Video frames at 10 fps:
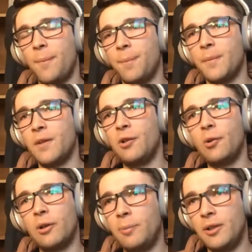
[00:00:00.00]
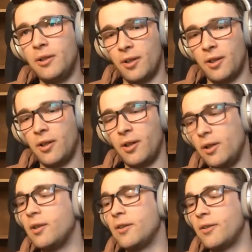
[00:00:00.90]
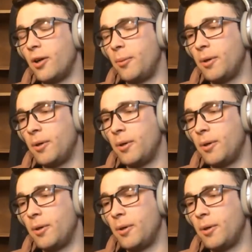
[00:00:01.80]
you will be there in the top,